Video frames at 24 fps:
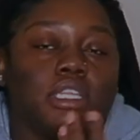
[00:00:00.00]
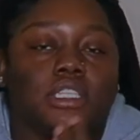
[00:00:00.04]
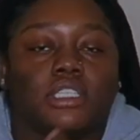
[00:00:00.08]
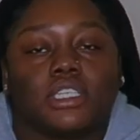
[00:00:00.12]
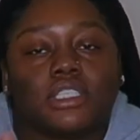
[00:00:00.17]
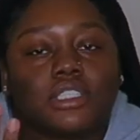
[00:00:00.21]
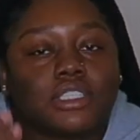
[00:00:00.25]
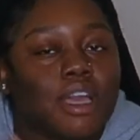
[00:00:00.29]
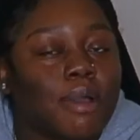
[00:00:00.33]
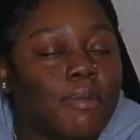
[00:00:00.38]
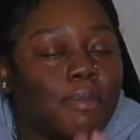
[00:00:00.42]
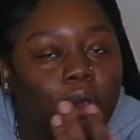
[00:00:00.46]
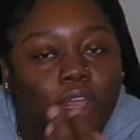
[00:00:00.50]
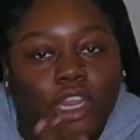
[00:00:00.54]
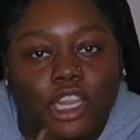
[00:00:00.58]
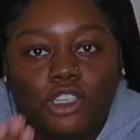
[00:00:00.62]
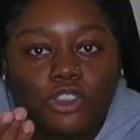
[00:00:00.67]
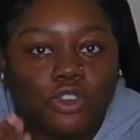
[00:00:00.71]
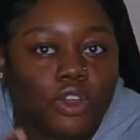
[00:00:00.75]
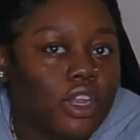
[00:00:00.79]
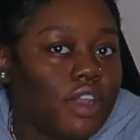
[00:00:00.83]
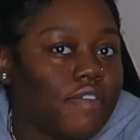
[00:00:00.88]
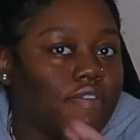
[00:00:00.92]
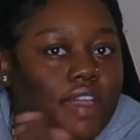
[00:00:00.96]
Just come on and
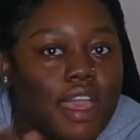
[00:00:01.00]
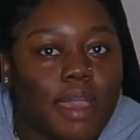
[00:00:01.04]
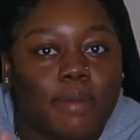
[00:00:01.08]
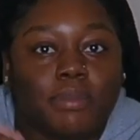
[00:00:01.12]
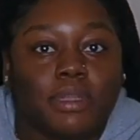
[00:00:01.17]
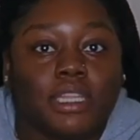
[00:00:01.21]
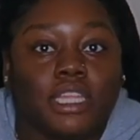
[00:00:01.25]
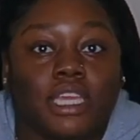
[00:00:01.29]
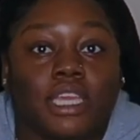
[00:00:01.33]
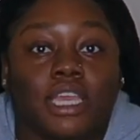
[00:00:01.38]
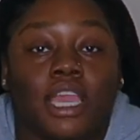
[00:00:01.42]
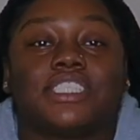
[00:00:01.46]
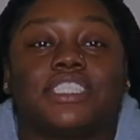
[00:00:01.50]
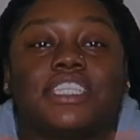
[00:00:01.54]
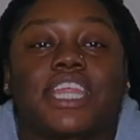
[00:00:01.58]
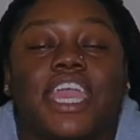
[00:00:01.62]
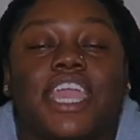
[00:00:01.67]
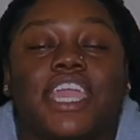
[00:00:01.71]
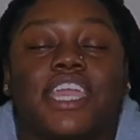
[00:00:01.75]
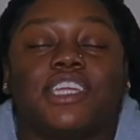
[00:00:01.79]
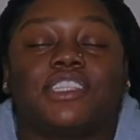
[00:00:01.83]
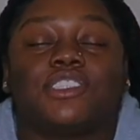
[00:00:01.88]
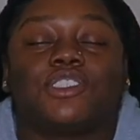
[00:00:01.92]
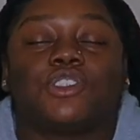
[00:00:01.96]
join the family.
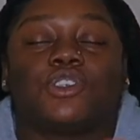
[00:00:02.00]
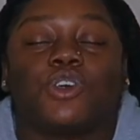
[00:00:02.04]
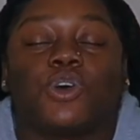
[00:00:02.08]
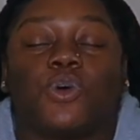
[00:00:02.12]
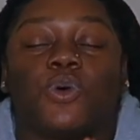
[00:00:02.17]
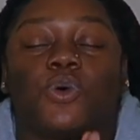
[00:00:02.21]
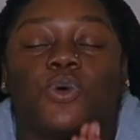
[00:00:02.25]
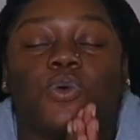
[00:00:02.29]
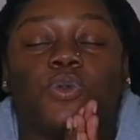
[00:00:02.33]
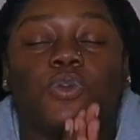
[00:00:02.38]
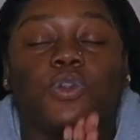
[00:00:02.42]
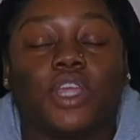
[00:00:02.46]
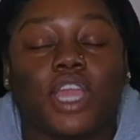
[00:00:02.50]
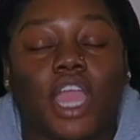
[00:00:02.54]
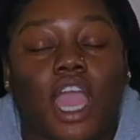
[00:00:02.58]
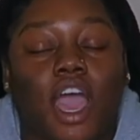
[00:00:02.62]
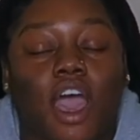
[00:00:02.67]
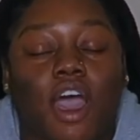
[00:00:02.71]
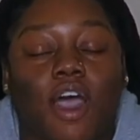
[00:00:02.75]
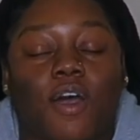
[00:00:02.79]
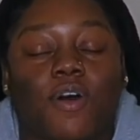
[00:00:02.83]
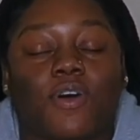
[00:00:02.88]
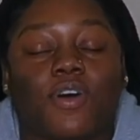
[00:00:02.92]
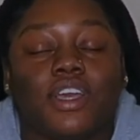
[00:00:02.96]
Stay tuned,
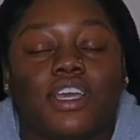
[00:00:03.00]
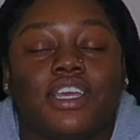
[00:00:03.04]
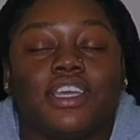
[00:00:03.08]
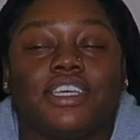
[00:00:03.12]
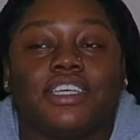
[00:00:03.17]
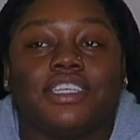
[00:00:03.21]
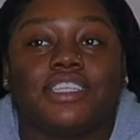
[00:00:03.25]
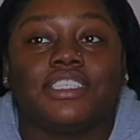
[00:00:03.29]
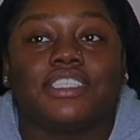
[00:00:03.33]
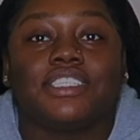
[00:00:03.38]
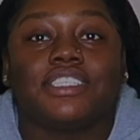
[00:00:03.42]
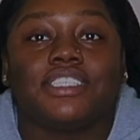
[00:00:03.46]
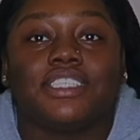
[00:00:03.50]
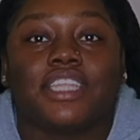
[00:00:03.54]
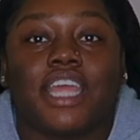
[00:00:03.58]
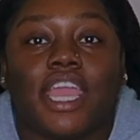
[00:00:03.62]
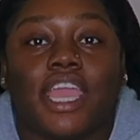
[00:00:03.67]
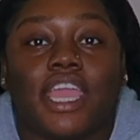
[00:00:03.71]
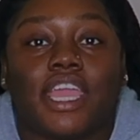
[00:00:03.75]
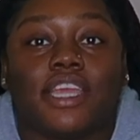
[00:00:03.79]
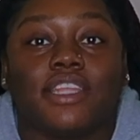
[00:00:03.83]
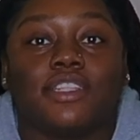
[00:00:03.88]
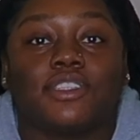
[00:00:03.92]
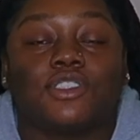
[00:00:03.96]
y'all.
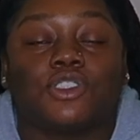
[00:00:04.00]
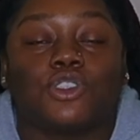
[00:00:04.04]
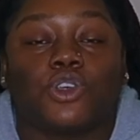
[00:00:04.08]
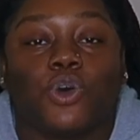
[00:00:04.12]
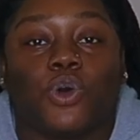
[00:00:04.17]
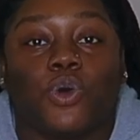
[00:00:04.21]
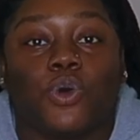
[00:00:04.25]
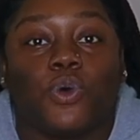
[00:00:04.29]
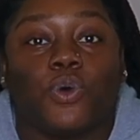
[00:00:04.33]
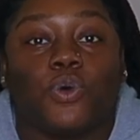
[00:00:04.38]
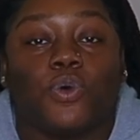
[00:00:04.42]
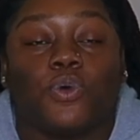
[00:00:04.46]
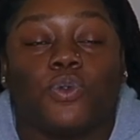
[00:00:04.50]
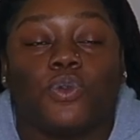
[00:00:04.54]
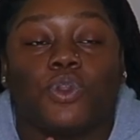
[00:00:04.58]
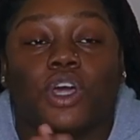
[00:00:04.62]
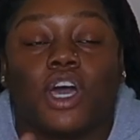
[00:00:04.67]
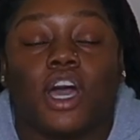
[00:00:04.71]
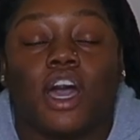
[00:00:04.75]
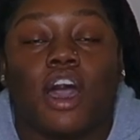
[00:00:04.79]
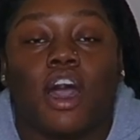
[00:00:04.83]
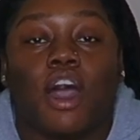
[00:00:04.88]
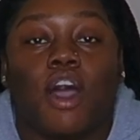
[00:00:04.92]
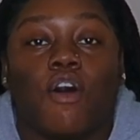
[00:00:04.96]
Stay tuned
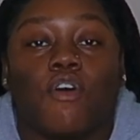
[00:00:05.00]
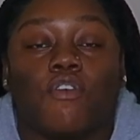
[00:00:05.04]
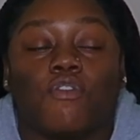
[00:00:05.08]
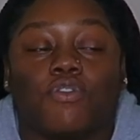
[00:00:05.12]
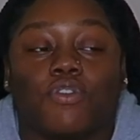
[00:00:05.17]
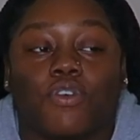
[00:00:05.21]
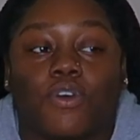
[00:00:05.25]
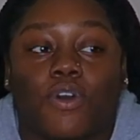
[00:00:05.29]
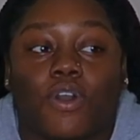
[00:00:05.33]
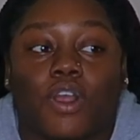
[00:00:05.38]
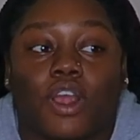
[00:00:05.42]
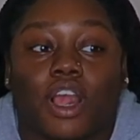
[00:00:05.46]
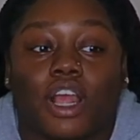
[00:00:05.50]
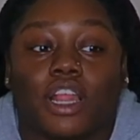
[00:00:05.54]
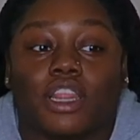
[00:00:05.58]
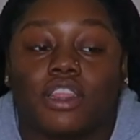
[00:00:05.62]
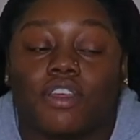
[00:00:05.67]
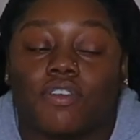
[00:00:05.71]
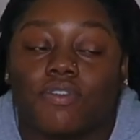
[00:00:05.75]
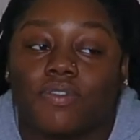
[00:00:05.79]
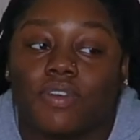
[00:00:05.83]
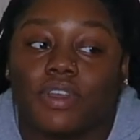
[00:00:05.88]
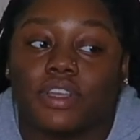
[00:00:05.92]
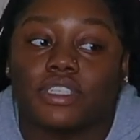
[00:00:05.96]
for
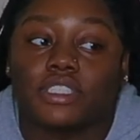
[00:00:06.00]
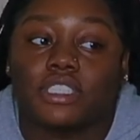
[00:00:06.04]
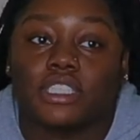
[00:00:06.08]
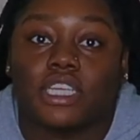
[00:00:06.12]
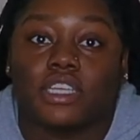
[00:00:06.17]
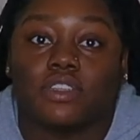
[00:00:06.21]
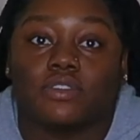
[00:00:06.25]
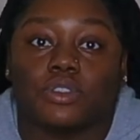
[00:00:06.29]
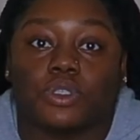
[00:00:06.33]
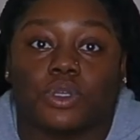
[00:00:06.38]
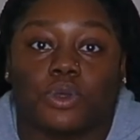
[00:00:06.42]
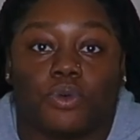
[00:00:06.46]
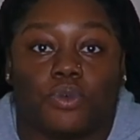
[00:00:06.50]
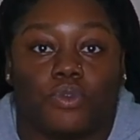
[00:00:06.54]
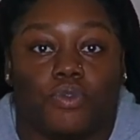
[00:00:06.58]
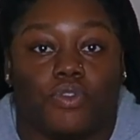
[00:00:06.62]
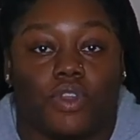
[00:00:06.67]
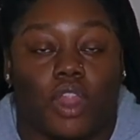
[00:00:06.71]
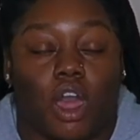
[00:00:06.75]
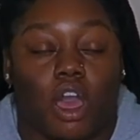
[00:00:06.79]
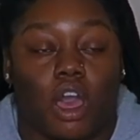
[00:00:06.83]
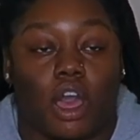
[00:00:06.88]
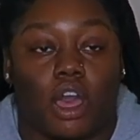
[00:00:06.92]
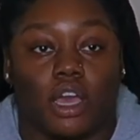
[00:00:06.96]
the first day of school
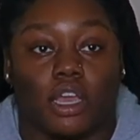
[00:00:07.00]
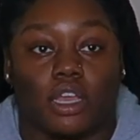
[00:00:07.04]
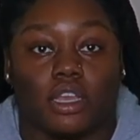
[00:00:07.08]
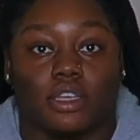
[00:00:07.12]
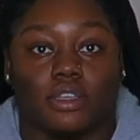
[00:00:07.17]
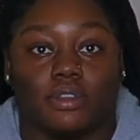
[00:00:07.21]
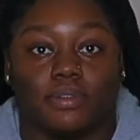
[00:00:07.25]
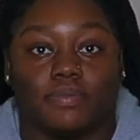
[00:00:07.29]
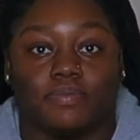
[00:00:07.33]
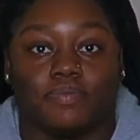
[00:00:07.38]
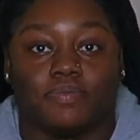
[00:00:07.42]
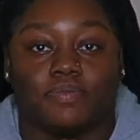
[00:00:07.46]
vlog.